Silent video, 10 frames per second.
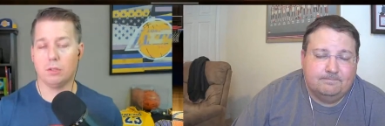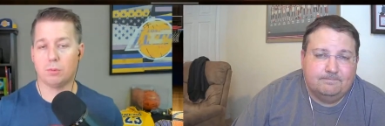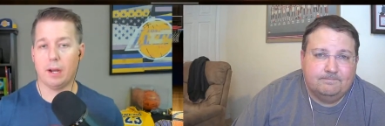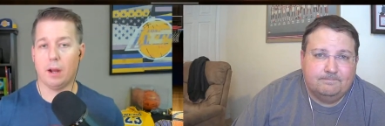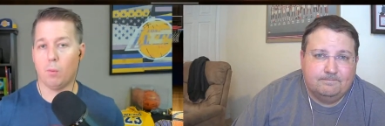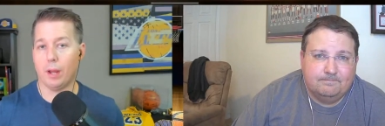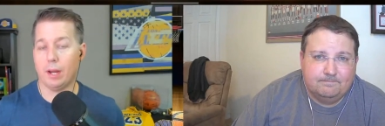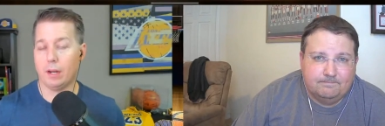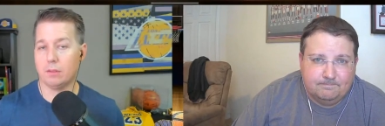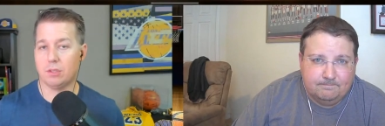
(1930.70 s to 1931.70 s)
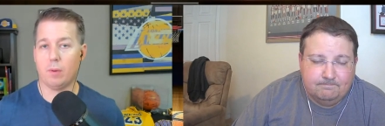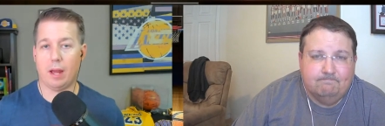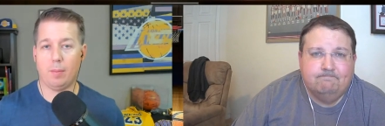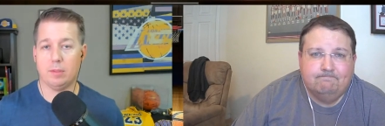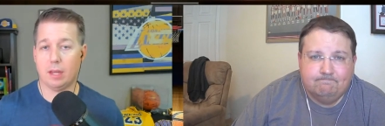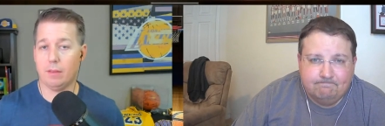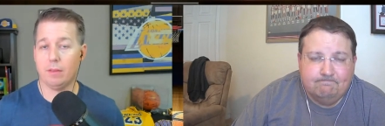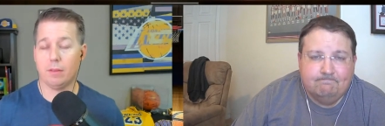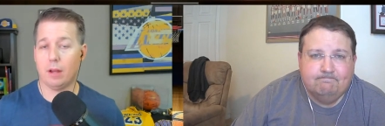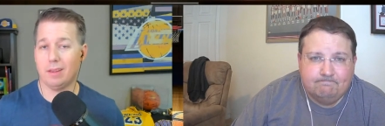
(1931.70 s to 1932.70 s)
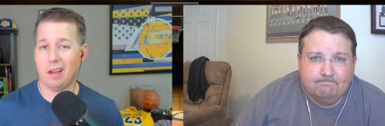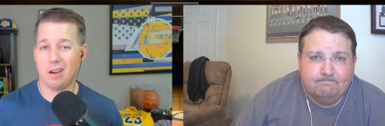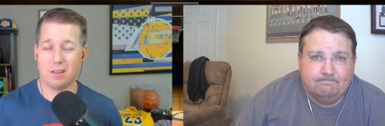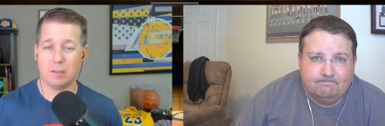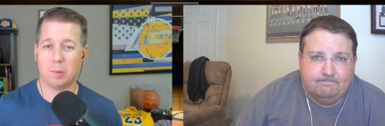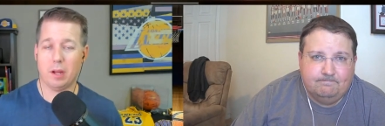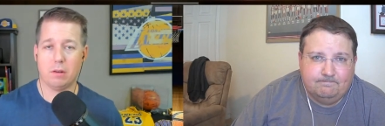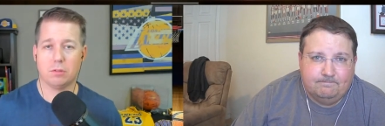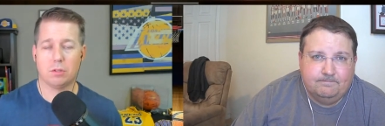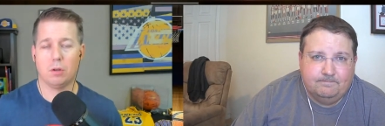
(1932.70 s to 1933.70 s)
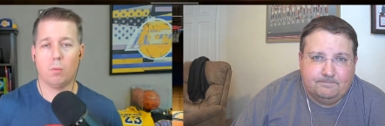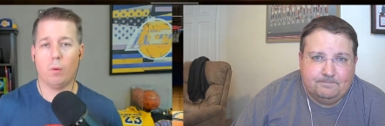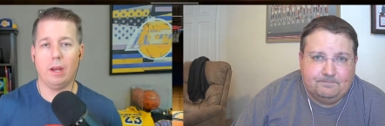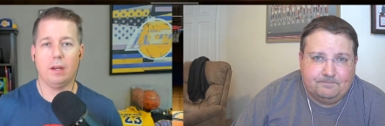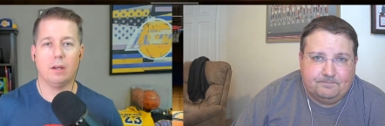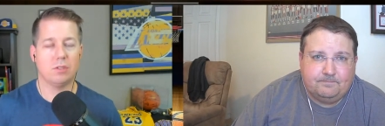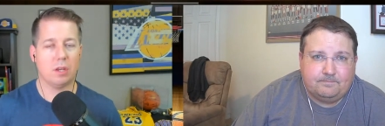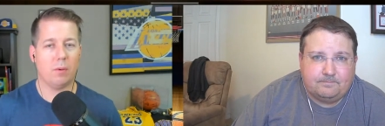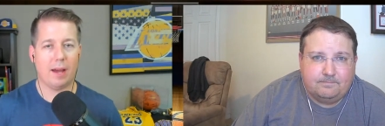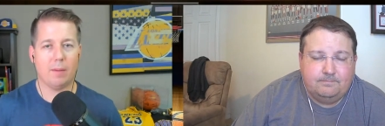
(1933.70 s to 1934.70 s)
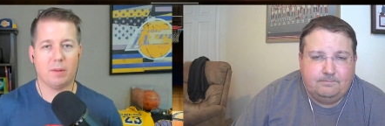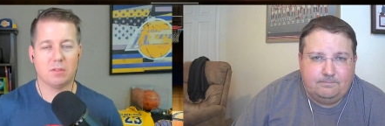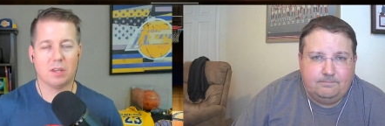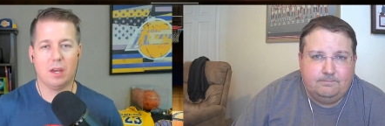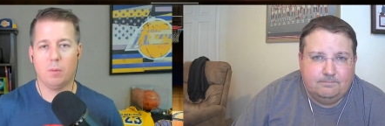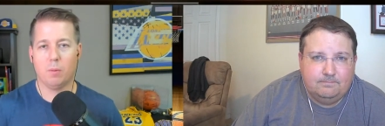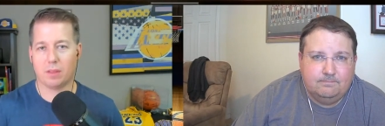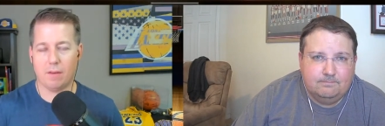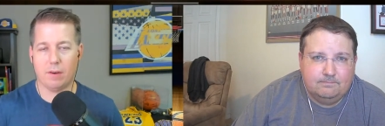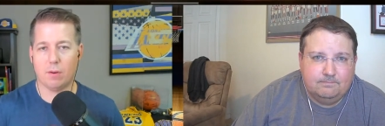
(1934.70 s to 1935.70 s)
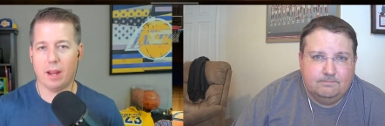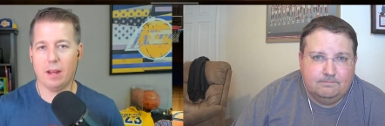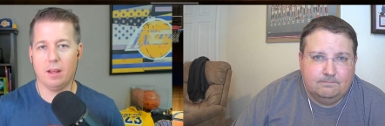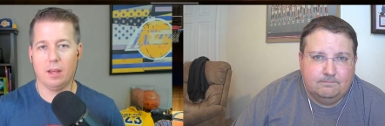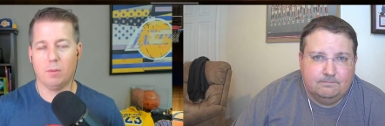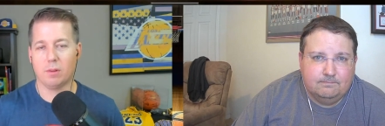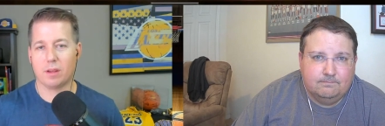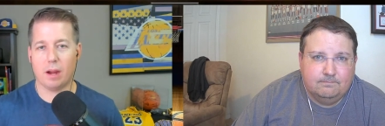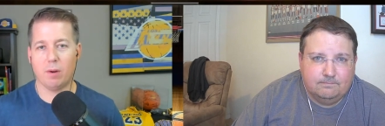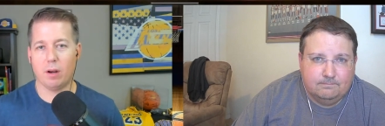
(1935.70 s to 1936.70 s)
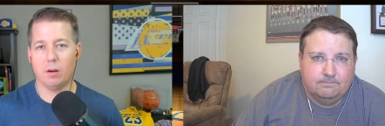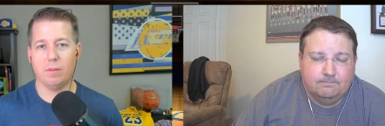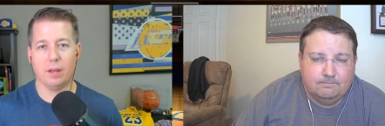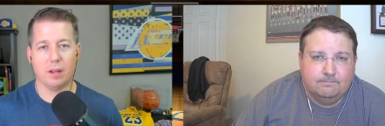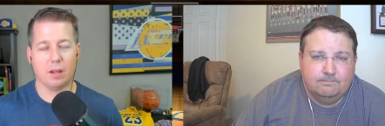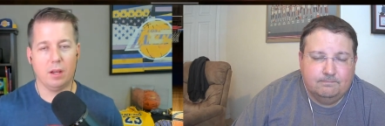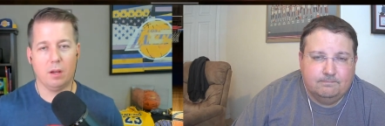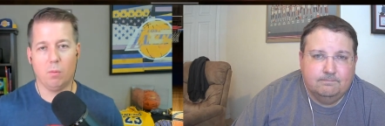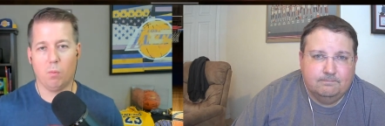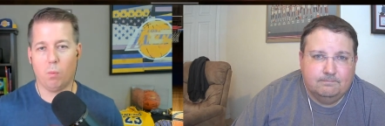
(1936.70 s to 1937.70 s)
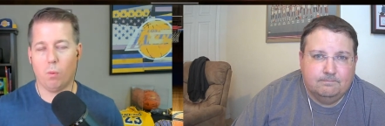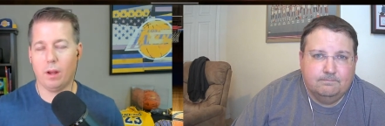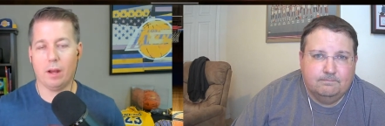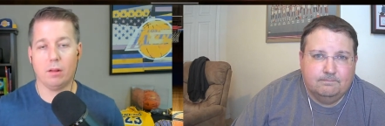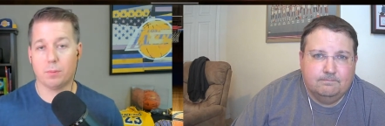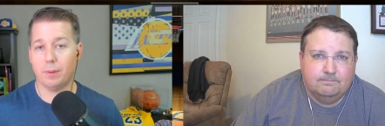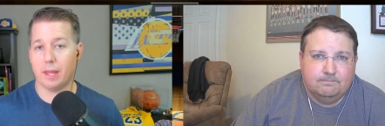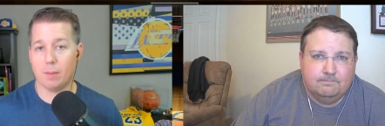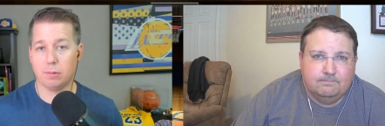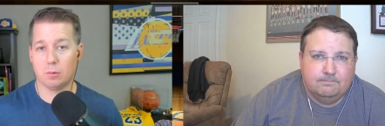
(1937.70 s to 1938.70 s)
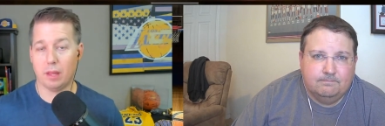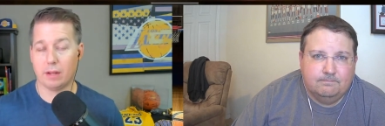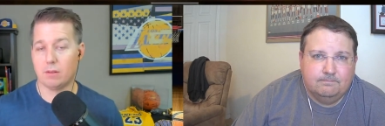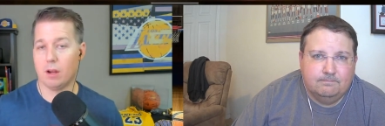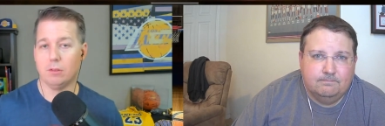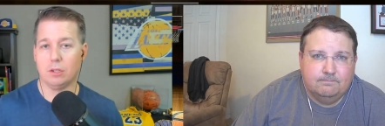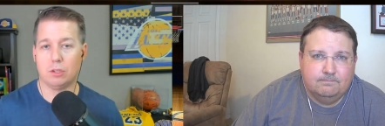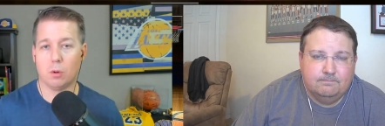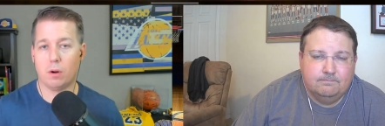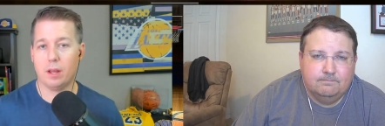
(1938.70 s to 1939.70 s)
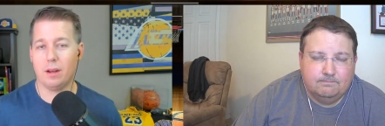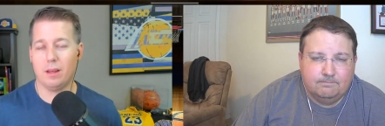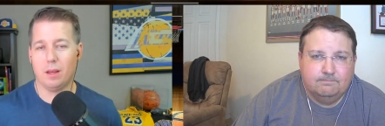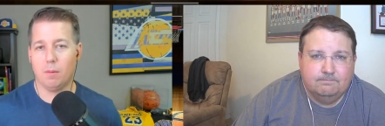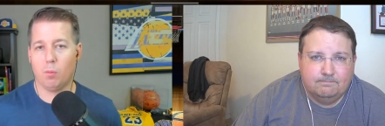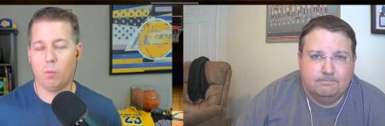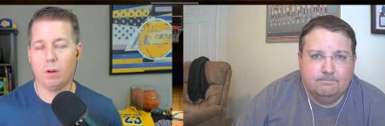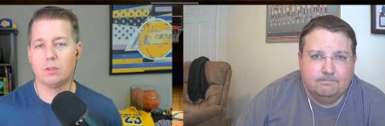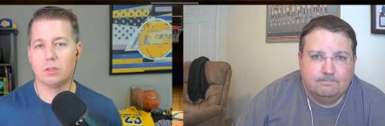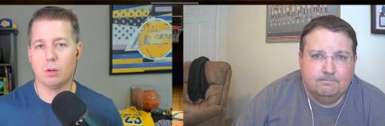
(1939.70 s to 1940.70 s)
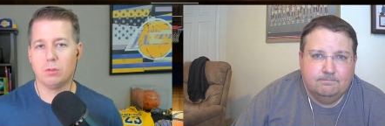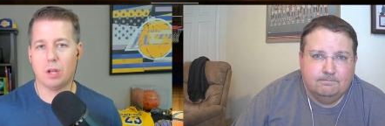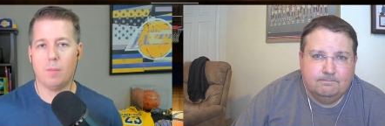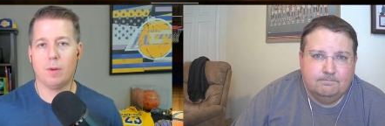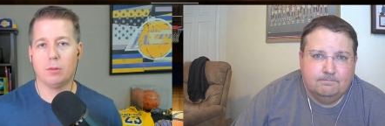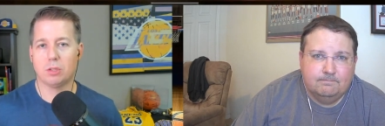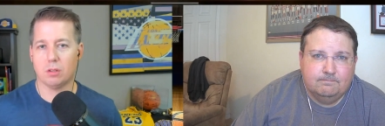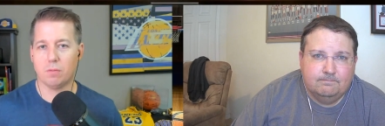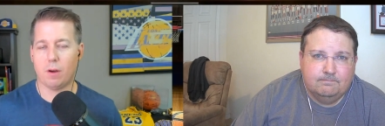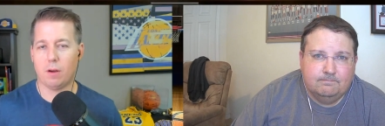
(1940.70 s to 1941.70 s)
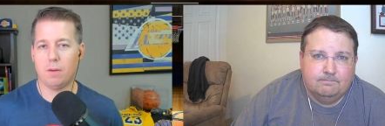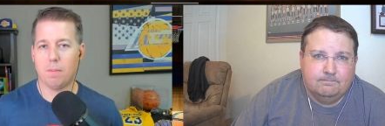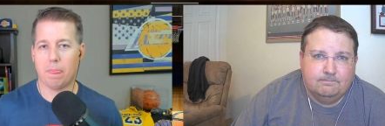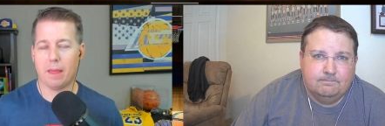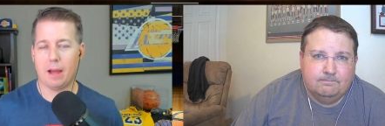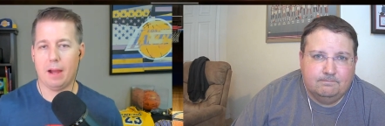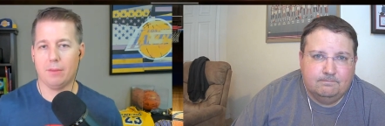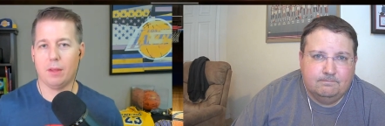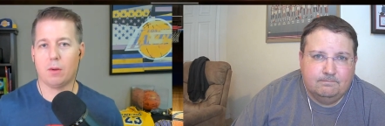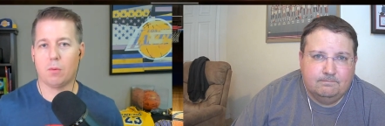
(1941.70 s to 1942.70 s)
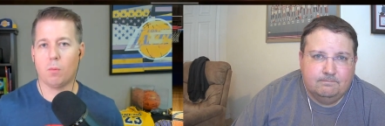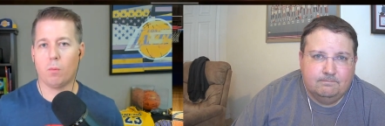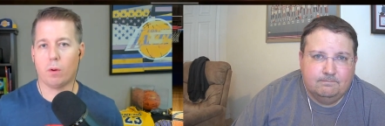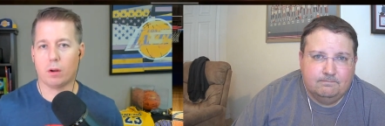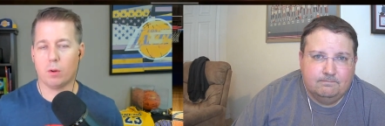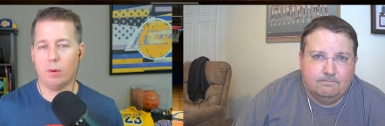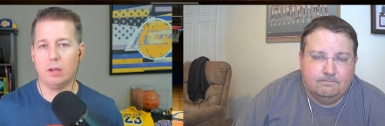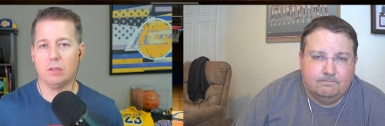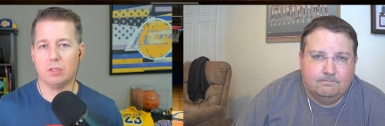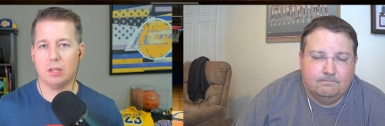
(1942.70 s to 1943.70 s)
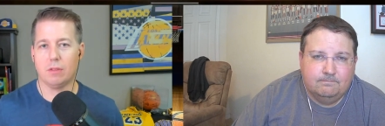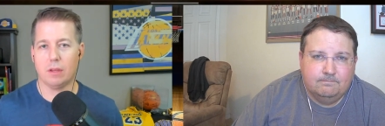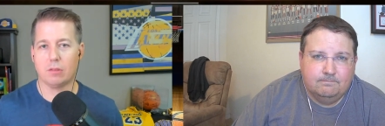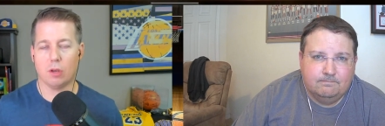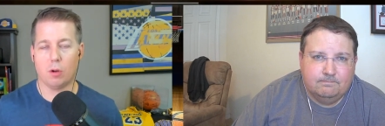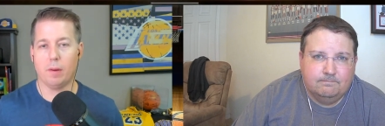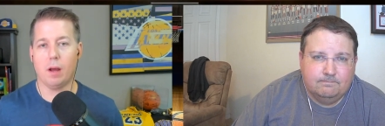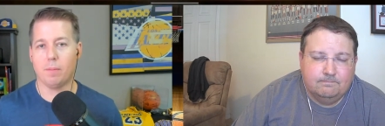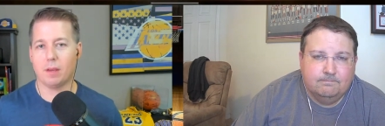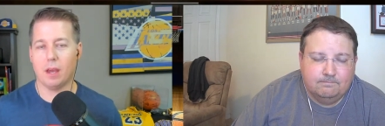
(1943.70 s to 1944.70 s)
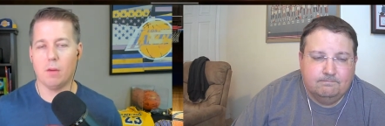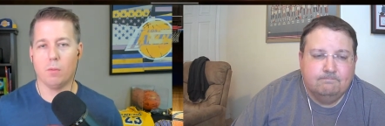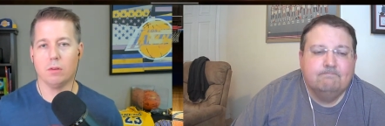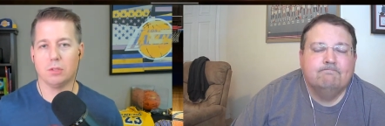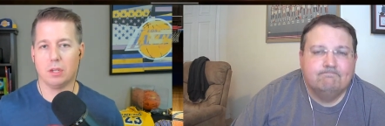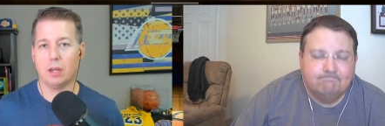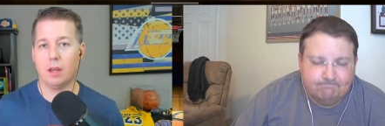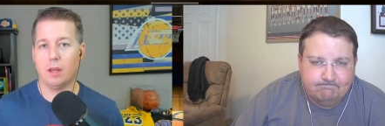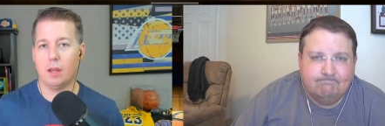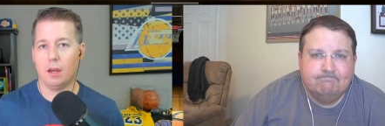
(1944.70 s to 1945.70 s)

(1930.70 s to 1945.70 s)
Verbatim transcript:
Speaker 1: just right now waiting to see what happens, and a lot of these players too, waiting to see what happens with Kevin Durant, with Kyrie Irving, what ultimately happens with like DeAndre Jordan. Once those dominoes start to fall, I think we're going to see things open up again, and we'll see